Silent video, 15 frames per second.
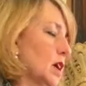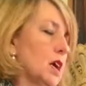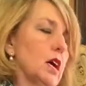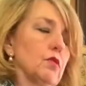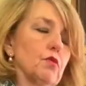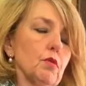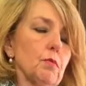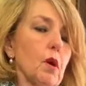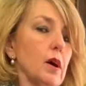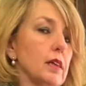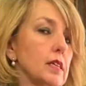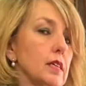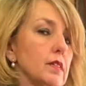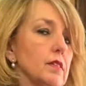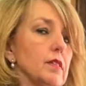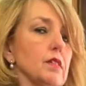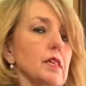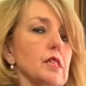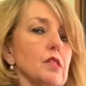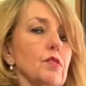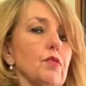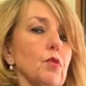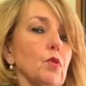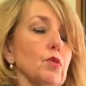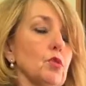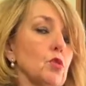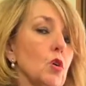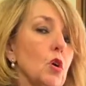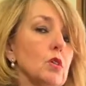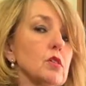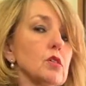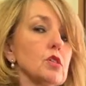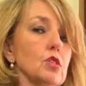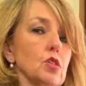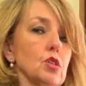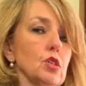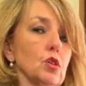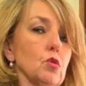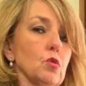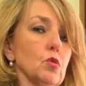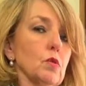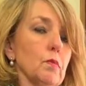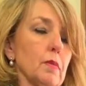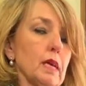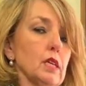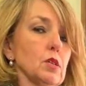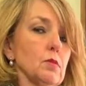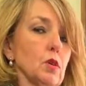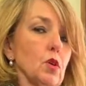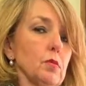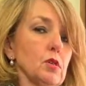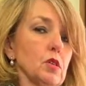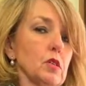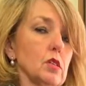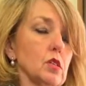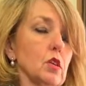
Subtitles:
A reminder that these are for non-surgical management options.